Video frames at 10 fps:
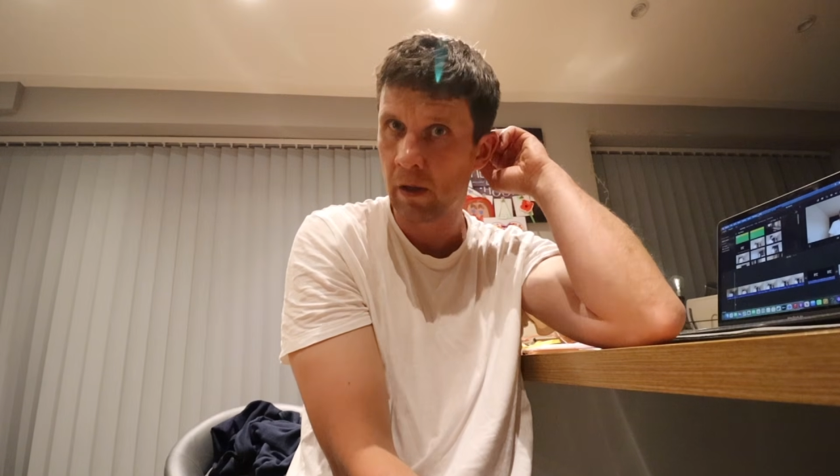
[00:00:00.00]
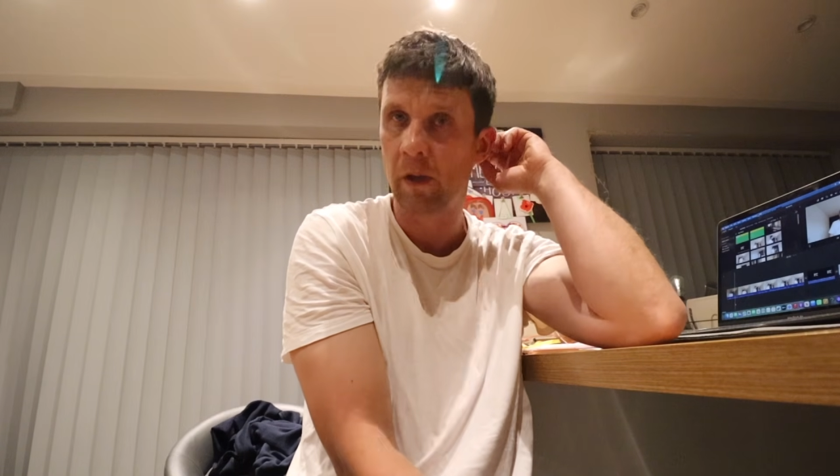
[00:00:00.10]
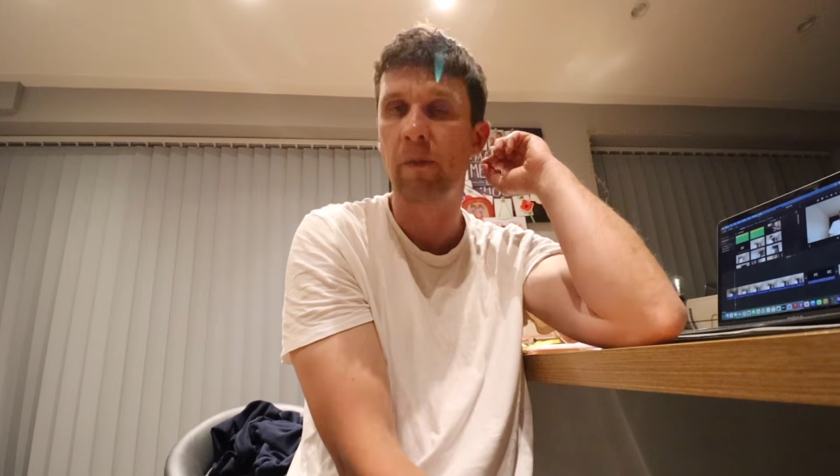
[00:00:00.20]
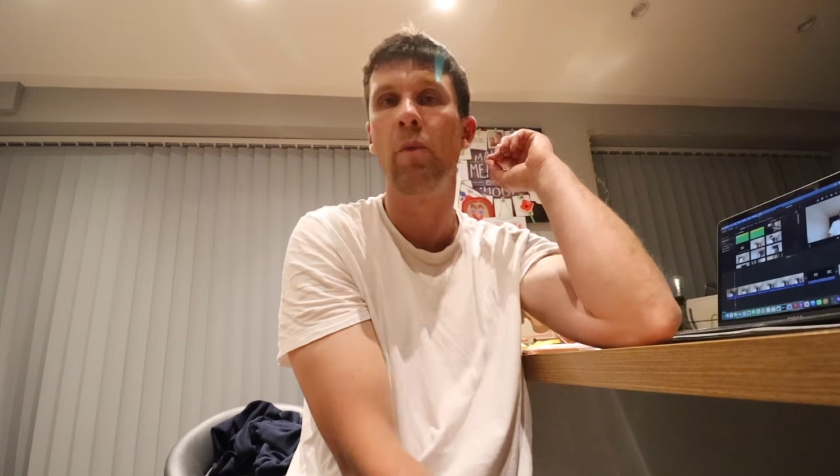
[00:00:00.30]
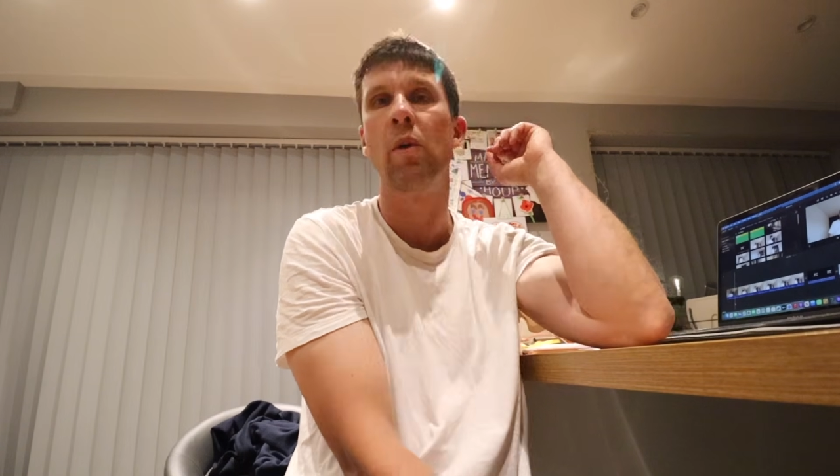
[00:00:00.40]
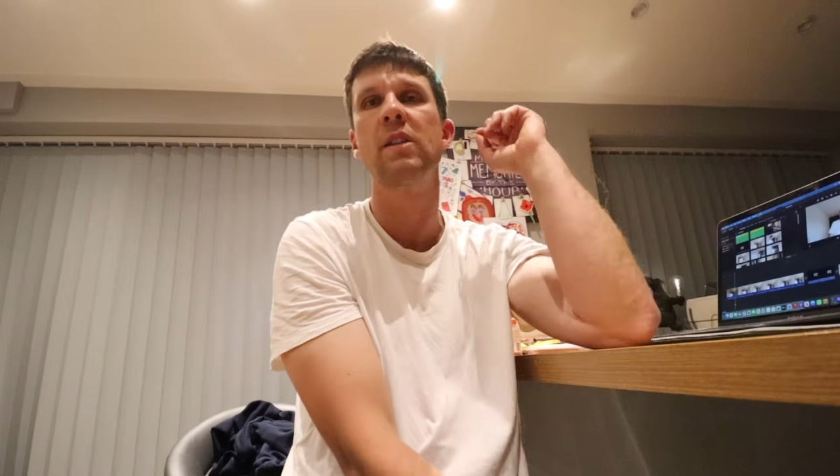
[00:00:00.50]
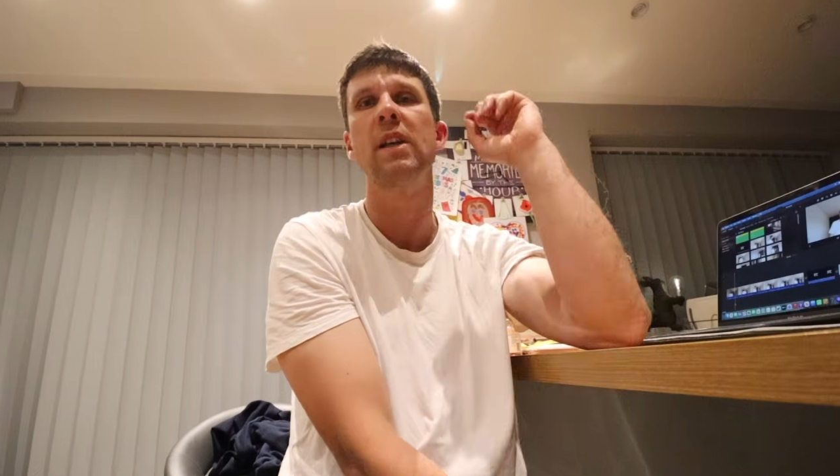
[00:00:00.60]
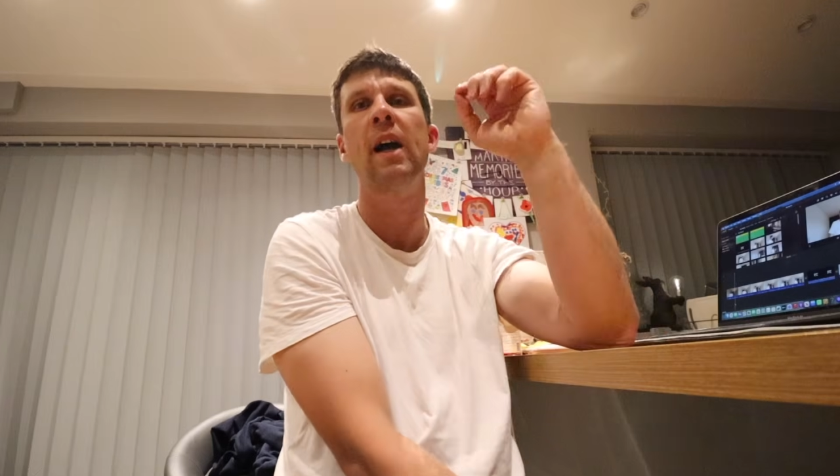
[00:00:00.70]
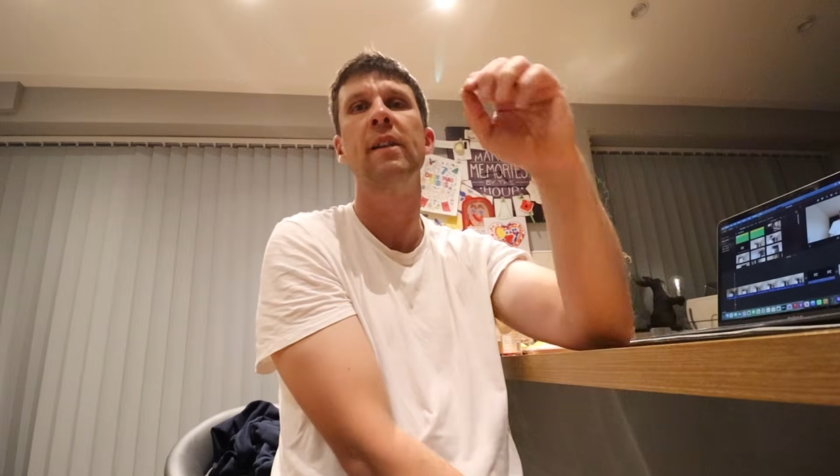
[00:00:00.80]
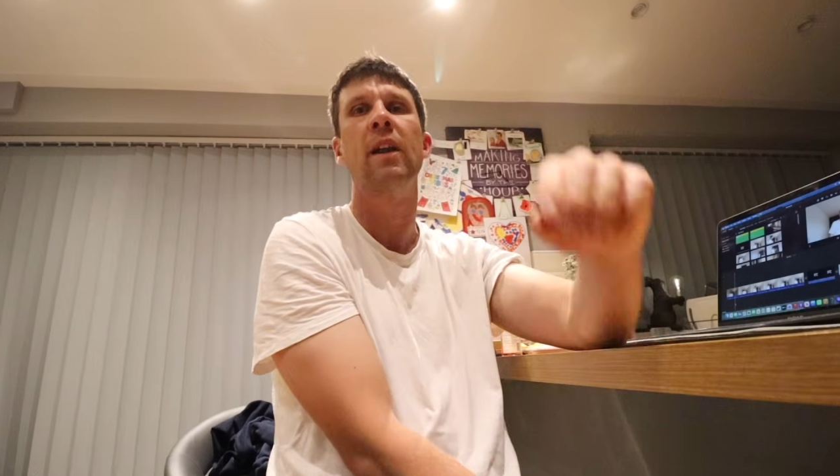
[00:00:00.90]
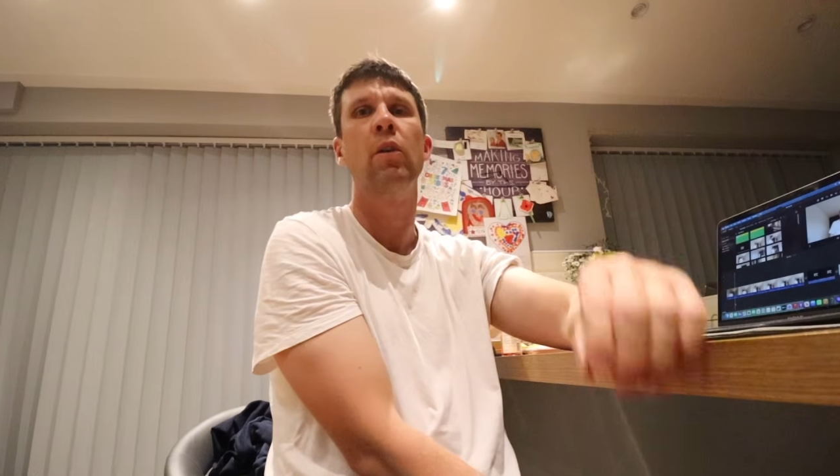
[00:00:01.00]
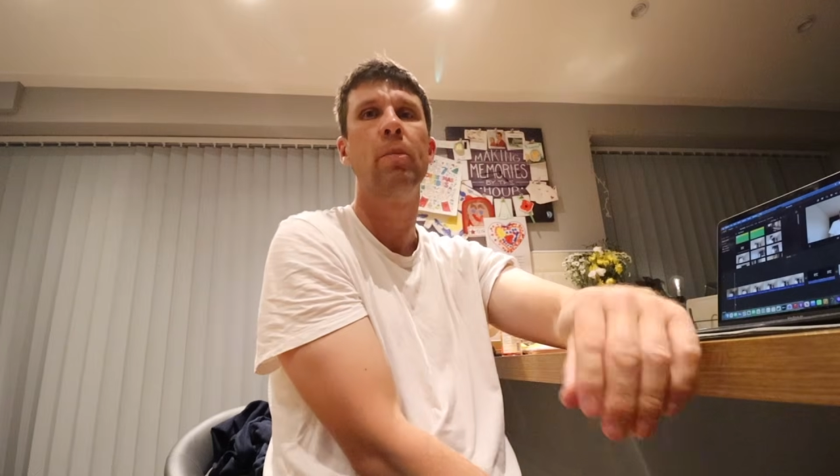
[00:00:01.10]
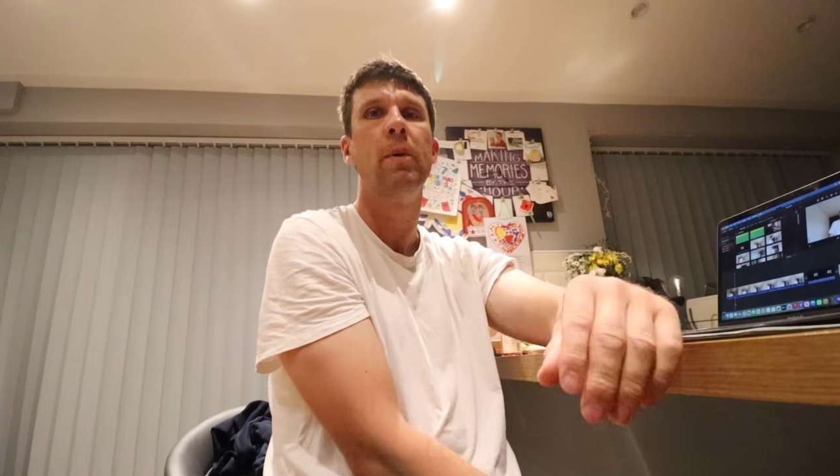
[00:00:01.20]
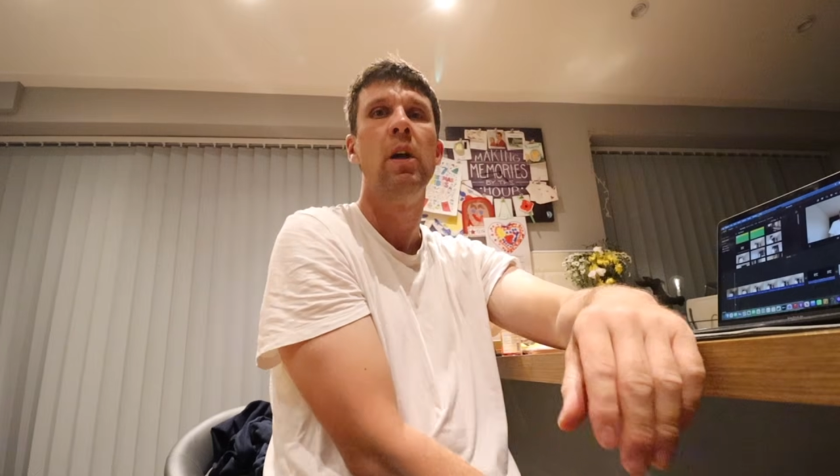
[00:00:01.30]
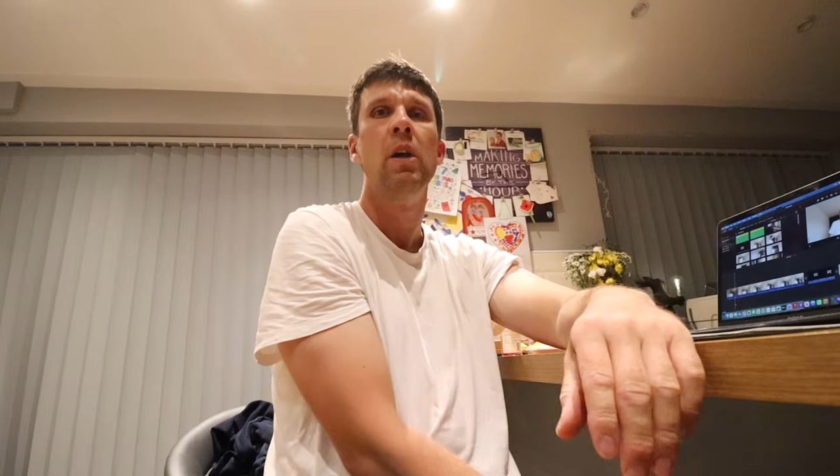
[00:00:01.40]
if you wanted to add that up.